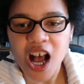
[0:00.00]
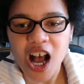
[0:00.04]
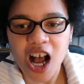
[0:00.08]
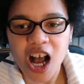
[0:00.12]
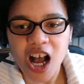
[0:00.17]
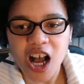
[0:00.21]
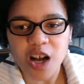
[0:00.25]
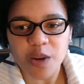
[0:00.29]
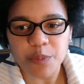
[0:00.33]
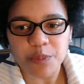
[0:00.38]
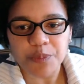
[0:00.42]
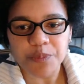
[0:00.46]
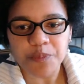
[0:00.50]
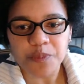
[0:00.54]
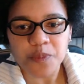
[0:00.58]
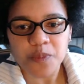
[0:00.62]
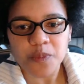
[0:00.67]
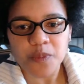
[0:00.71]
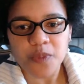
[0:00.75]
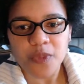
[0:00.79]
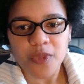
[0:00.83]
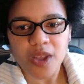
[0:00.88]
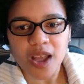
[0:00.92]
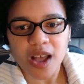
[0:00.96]

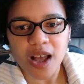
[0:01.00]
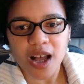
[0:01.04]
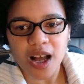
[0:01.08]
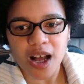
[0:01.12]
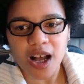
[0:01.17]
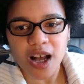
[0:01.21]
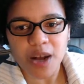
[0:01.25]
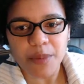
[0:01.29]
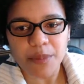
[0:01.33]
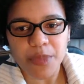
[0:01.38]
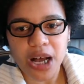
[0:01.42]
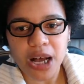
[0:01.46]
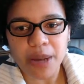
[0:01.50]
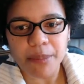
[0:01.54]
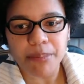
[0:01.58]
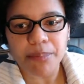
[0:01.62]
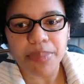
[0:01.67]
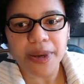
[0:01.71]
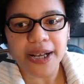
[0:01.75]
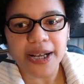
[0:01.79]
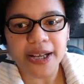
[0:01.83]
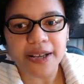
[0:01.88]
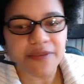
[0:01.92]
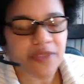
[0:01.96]

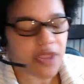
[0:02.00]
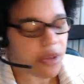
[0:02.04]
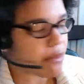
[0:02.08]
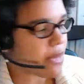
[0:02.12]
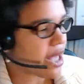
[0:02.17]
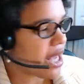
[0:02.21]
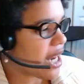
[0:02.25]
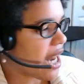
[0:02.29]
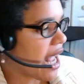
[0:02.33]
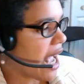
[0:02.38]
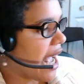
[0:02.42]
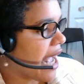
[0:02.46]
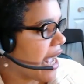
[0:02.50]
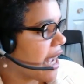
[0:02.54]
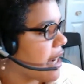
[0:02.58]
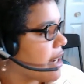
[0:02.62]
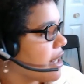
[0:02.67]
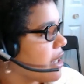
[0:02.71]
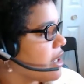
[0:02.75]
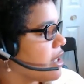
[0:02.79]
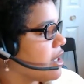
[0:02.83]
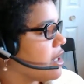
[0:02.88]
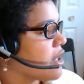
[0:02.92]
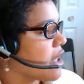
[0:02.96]
above the mean height,
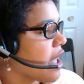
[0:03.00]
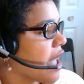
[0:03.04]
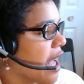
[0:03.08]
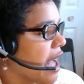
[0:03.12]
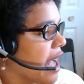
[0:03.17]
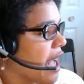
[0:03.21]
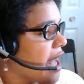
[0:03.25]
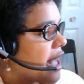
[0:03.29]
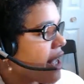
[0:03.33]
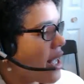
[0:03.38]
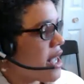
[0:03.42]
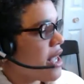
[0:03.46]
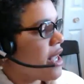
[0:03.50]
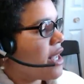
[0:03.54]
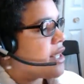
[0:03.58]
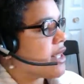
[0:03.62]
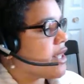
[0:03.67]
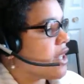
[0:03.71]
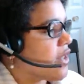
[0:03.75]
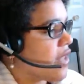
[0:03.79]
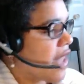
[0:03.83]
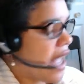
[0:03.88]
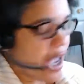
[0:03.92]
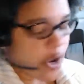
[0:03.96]
okay?
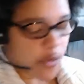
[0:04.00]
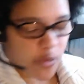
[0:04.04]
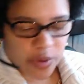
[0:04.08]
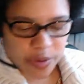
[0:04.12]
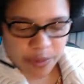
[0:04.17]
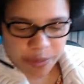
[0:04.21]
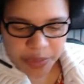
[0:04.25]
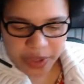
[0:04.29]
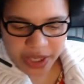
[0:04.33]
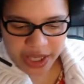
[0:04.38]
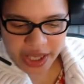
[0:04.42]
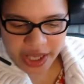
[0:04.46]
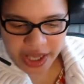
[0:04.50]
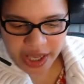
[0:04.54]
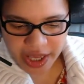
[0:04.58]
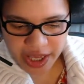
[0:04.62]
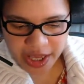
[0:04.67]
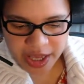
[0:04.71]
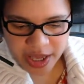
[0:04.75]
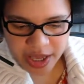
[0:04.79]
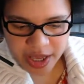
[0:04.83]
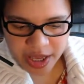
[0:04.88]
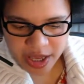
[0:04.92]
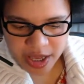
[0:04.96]
So that would
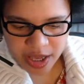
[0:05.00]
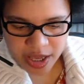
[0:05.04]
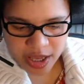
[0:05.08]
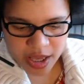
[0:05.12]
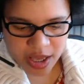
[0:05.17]
be,